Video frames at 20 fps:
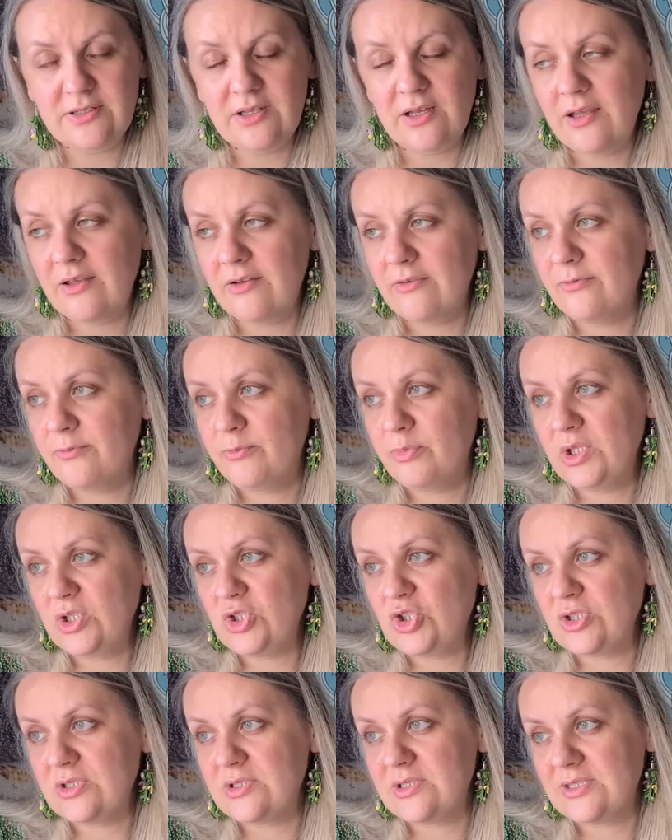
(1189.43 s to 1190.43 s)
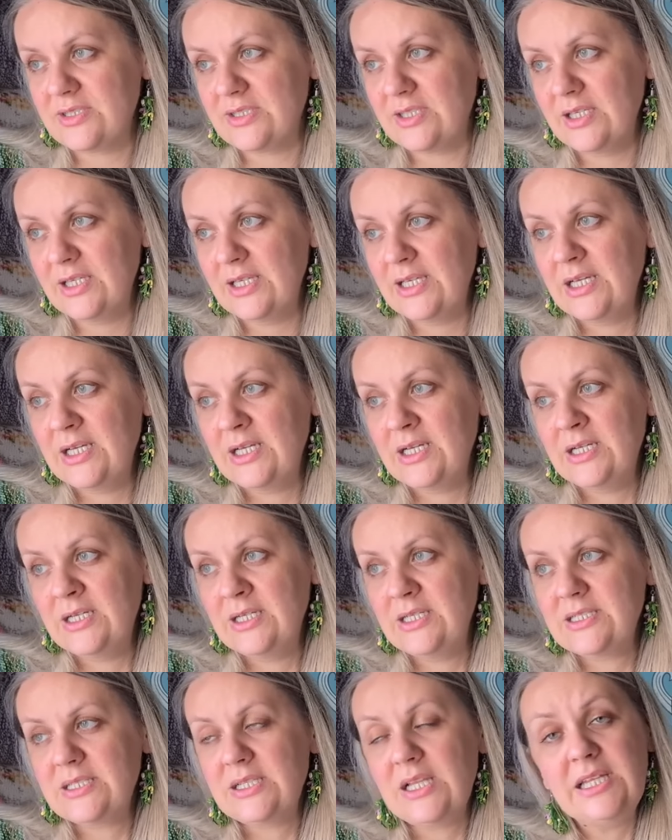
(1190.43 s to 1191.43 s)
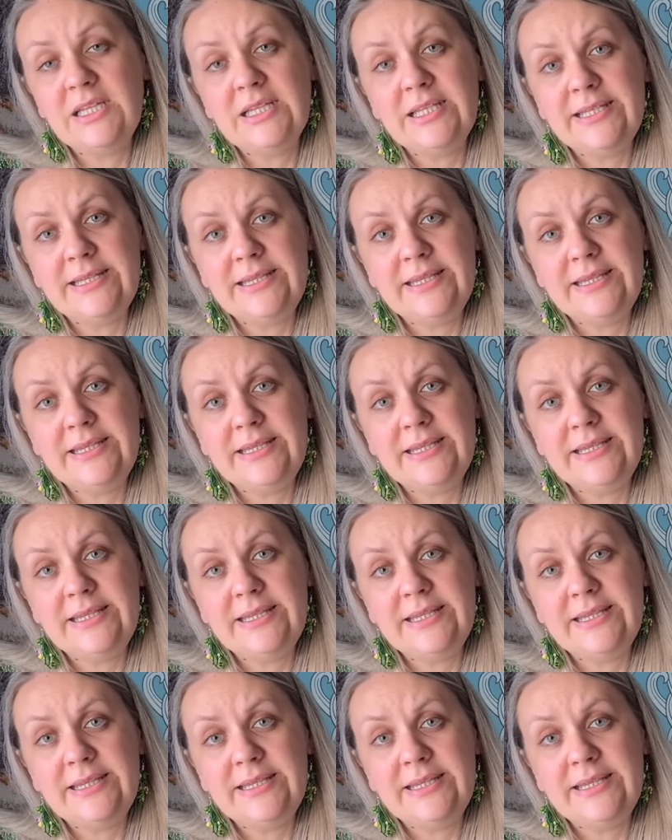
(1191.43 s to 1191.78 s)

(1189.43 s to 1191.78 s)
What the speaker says: I have been just slightly